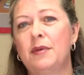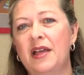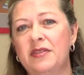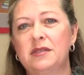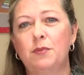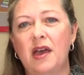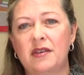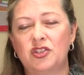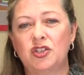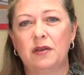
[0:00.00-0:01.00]
about this
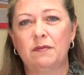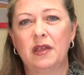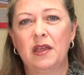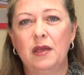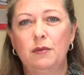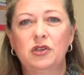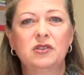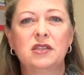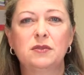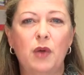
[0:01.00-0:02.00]
partnership
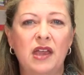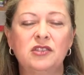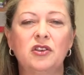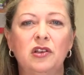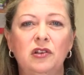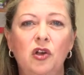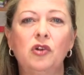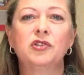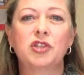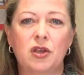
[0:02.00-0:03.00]
because it's based on a
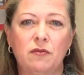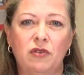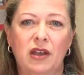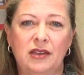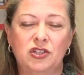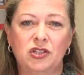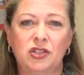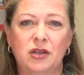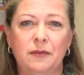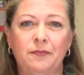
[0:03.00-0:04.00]
long-term
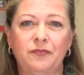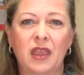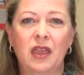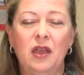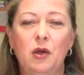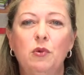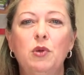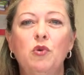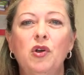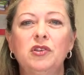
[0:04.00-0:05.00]
relationship.
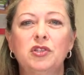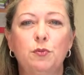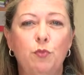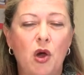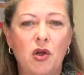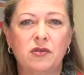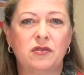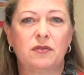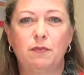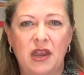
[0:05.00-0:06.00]
We want to
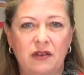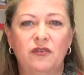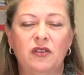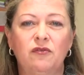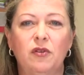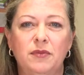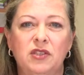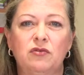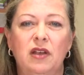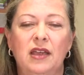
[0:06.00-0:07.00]
both benefit from
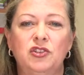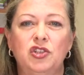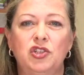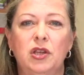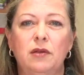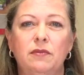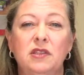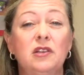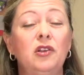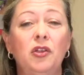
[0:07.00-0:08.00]
this relationship.
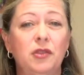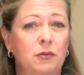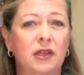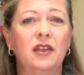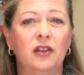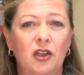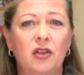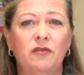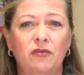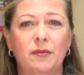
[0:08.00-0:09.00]
There's a lot that we can
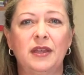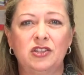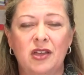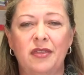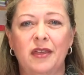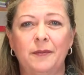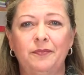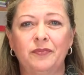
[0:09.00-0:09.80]
learn from each other.